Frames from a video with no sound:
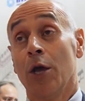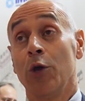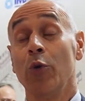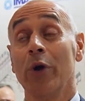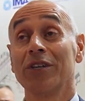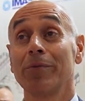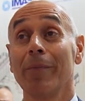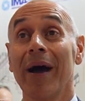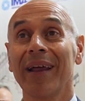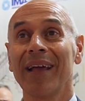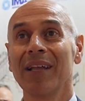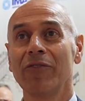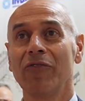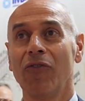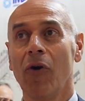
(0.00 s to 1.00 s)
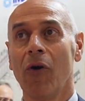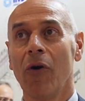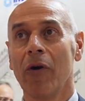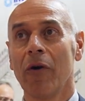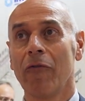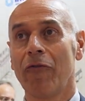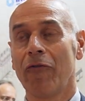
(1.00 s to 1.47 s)
US market
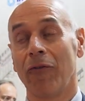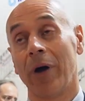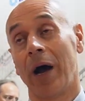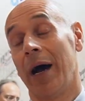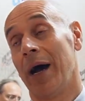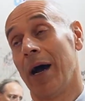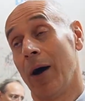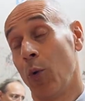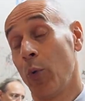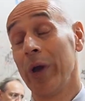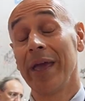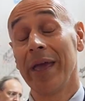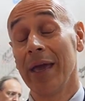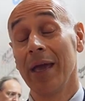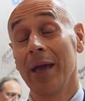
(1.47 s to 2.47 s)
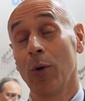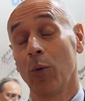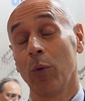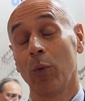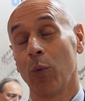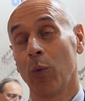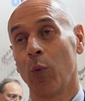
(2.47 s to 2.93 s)
for
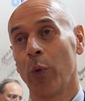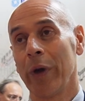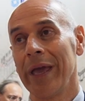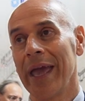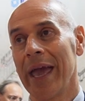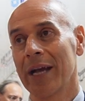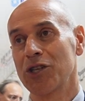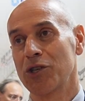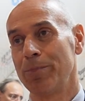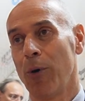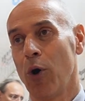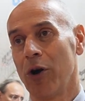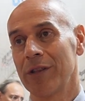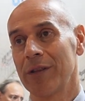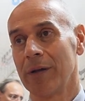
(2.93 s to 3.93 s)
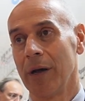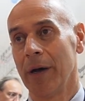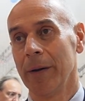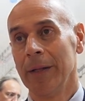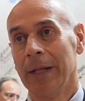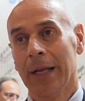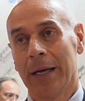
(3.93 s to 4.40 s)
we export
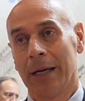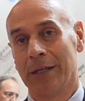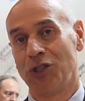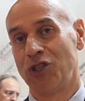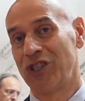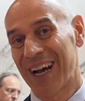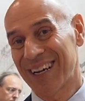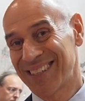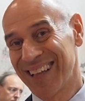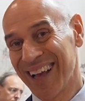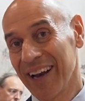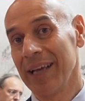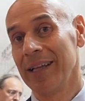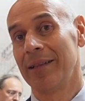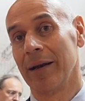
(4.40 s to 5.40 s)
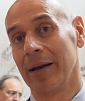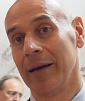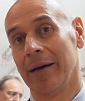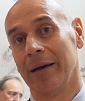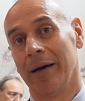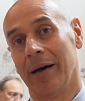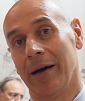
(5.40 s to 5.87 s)
just a little
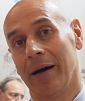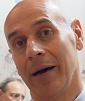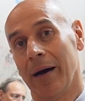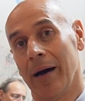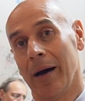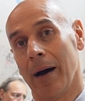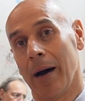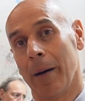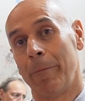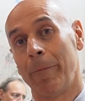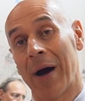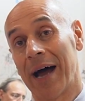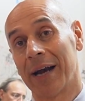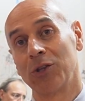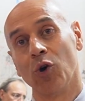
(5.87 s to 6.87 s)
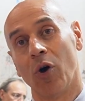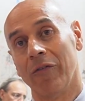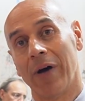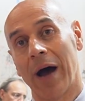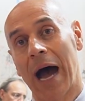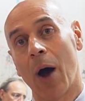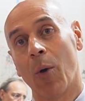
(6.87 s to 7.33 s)
part of
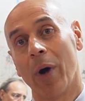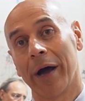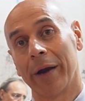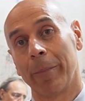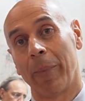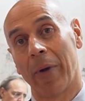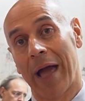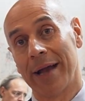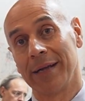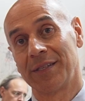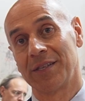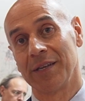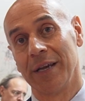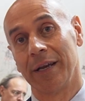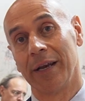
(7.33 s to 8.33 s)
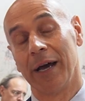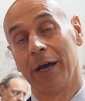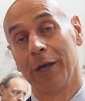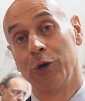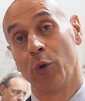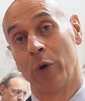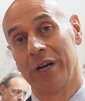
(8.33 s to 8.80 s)
our plants in
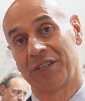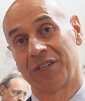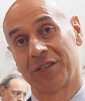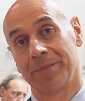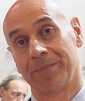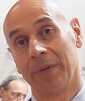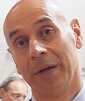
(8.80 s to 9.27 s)
US.